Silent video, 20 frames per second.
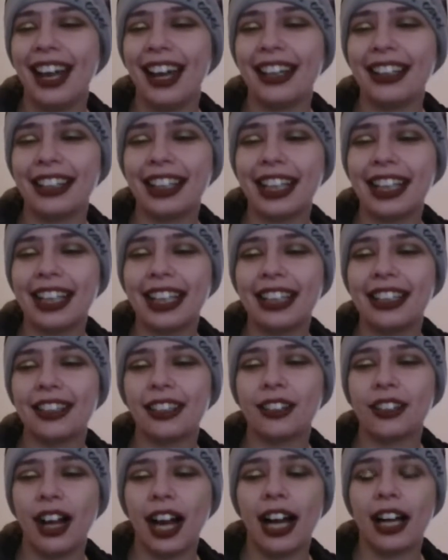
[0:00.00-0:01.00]
And
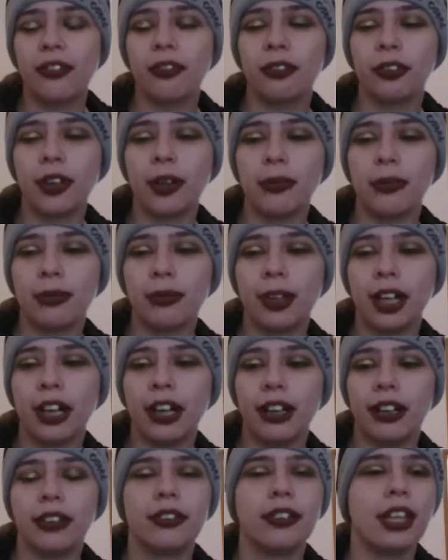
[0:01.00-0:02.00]
Ethan Klein from
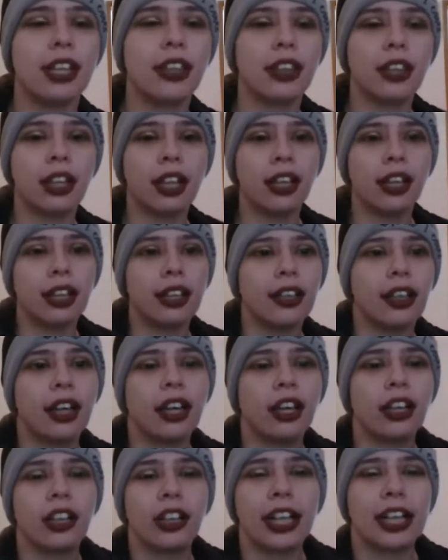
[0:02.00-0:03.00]
Ethan and
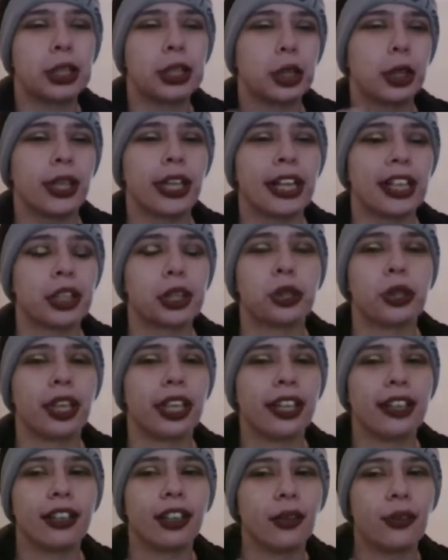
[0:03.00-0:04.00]
Ela or
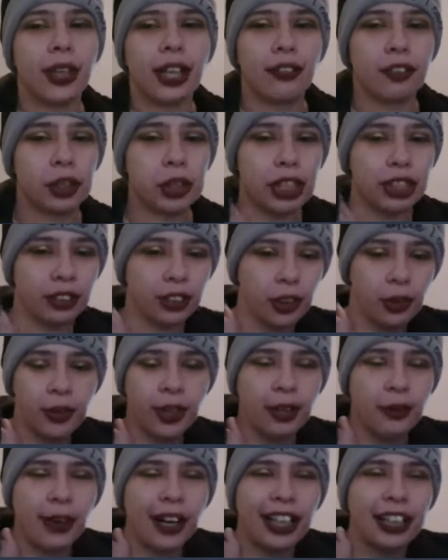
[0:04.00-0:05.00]
H3H3, whatever channel
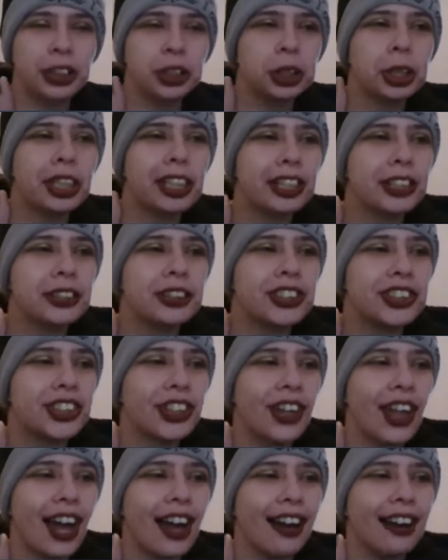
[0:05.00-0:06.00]
you want to watch, he
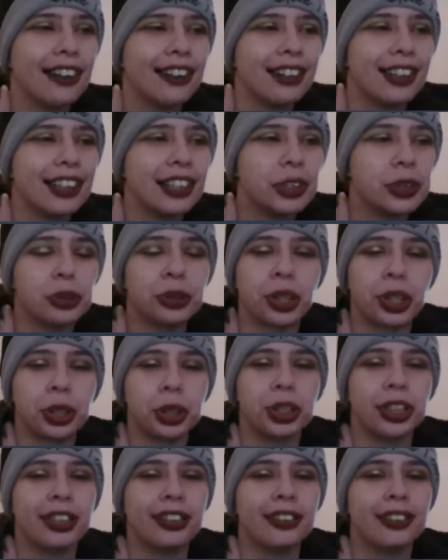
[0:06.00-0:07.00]
used that in the
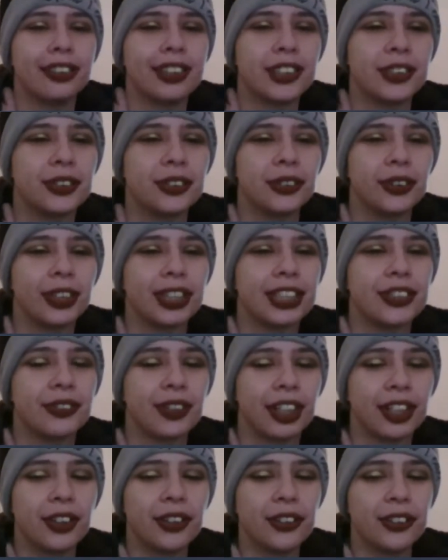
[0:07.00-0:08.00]
introduction to
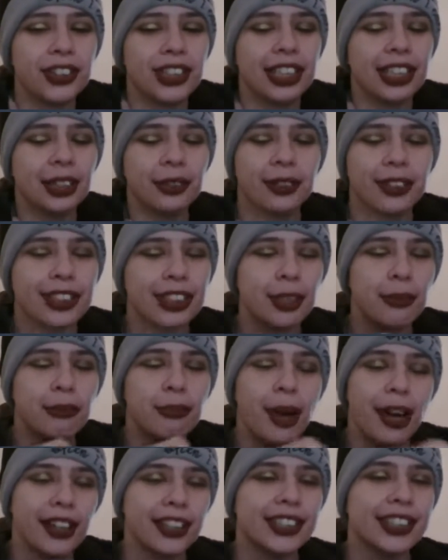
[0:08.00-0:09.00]
his videos, and it was
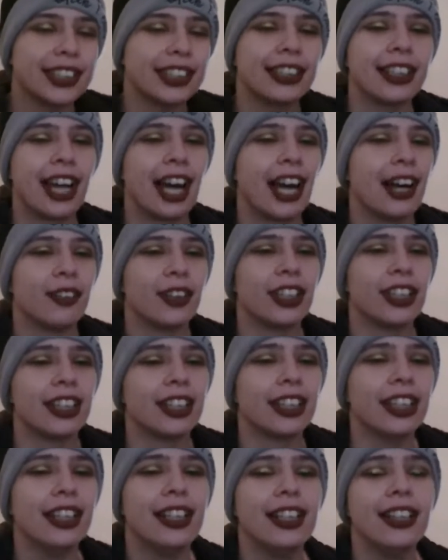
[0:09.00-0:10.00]
the best thing
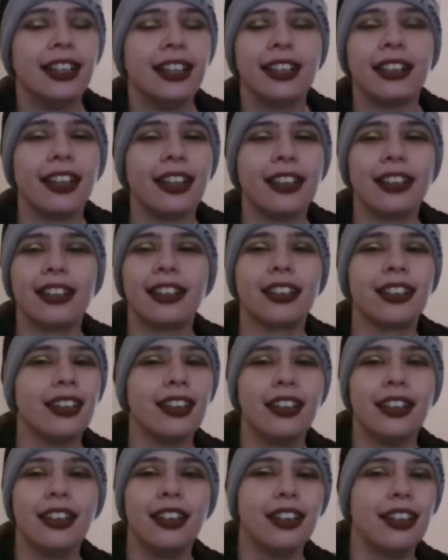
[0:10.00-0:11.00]
ever. Like,
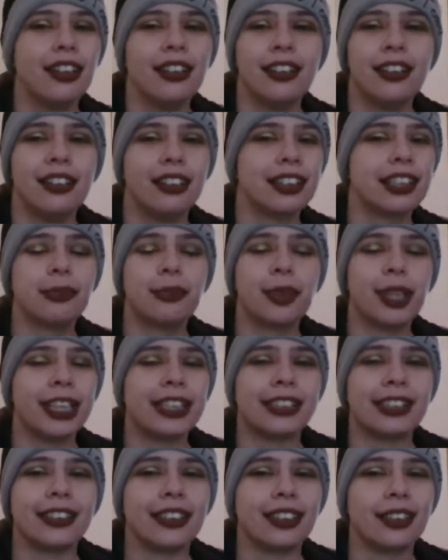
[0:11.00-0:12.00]
it's
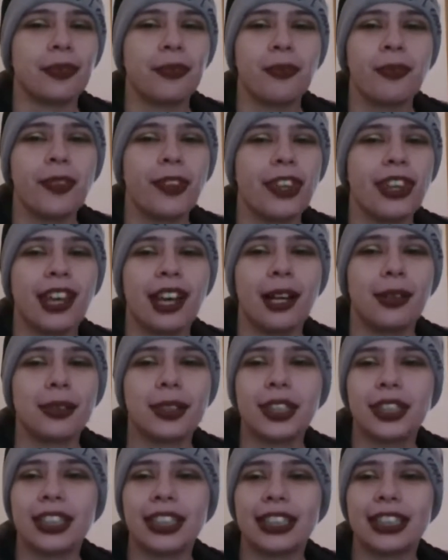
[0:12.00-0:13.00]
amazing.
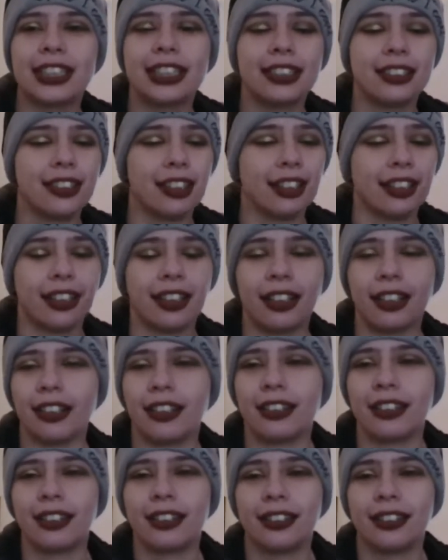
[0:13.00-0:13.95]
Absolutely stunning.